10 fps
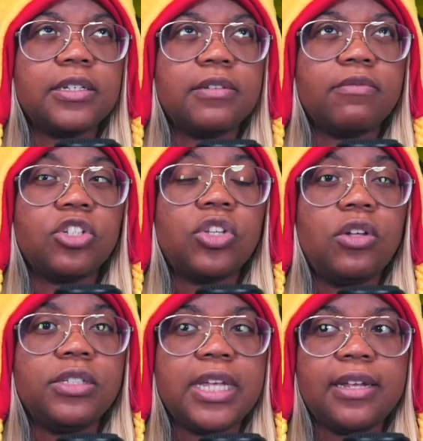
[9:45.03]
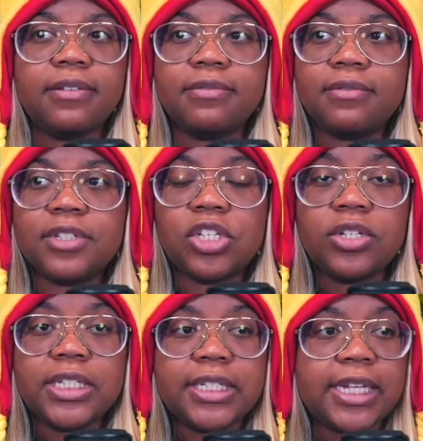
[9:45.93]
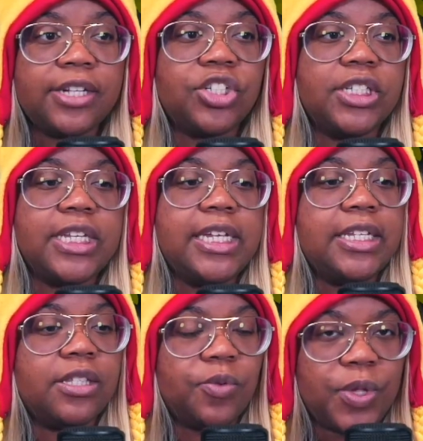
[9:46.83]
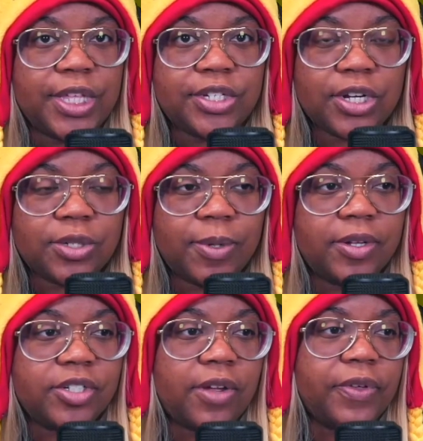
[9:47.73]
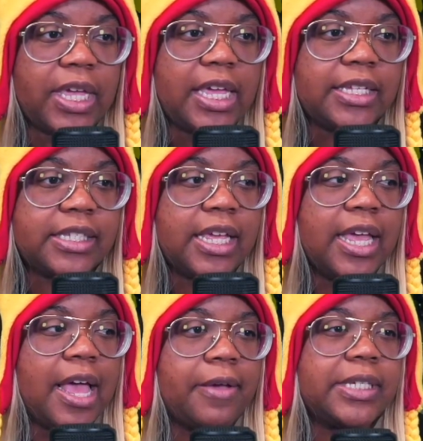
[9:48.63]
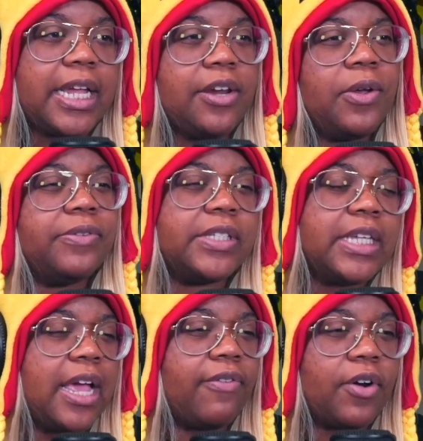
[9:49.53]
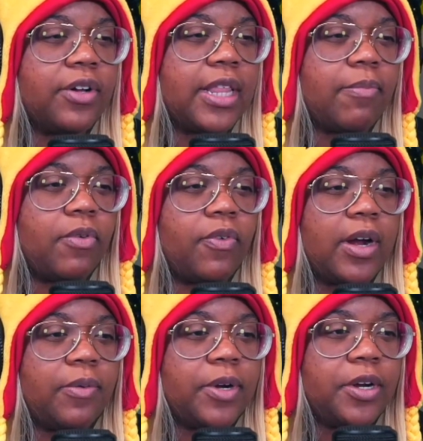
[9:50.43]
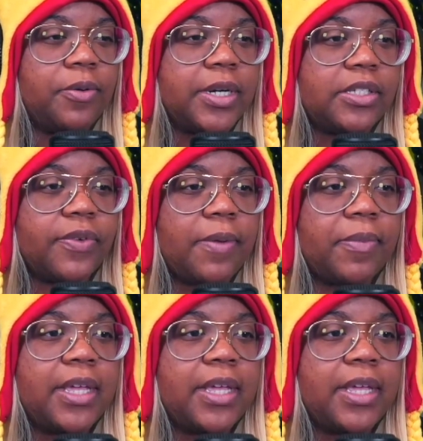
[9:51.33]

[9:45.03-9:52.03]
Sultan Sketches. He's the one that talked about Jaffa cakes. I was like, I know I've heard that before. I don't want to know what it's from.